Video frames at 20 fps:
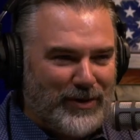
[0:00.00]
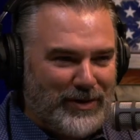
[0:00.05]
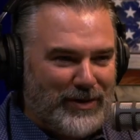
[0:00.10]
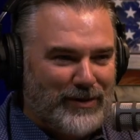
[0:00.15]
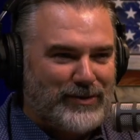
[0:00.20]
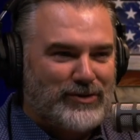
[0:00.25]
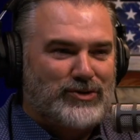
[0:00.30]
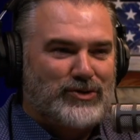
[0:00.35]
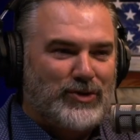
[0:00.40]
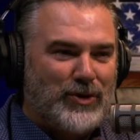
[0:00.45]

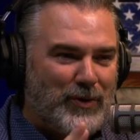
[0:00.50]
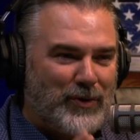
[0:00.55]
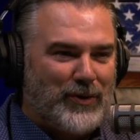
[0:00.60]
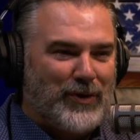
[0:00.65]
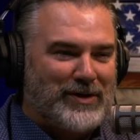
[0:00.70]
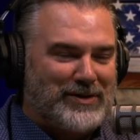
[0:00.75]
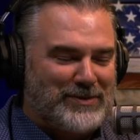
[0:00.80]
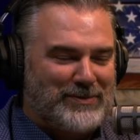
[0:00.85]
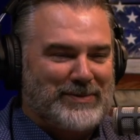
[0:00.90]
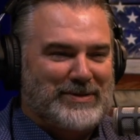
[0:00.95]
years, 2
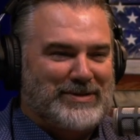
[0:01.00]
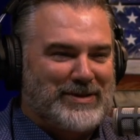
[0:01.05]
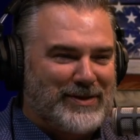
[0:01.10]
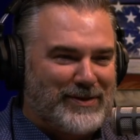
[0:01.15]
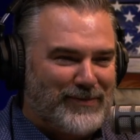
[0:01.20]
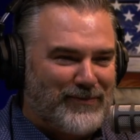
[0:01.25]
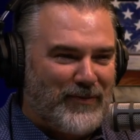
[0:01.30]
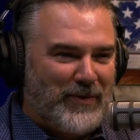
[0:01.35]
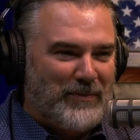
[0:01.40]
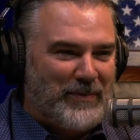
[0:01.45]

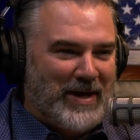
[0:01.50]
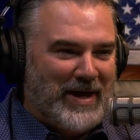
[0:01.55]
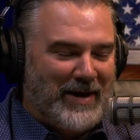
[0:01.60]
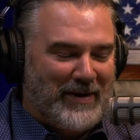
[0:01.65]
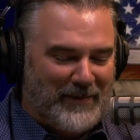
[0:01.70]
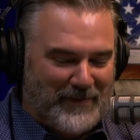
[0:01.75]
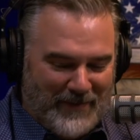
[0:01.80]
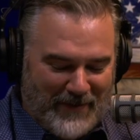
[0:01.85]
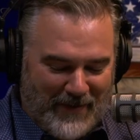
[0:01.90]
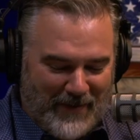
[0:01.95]
Christmases from
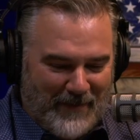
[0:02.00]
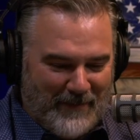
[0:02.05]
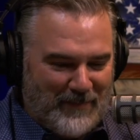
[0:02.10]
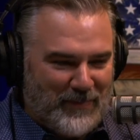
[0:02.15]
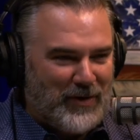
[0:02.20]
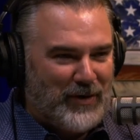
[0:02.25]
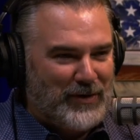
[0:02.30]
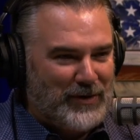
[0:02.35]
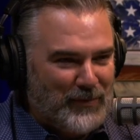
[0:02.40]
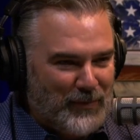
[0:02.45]
now.
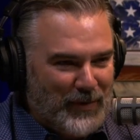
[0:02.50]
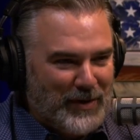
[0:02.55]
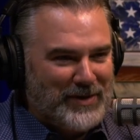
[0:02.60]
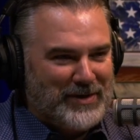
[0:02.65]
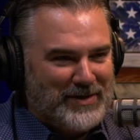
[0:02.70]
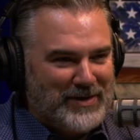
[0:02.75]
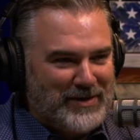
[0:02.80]
Are you willing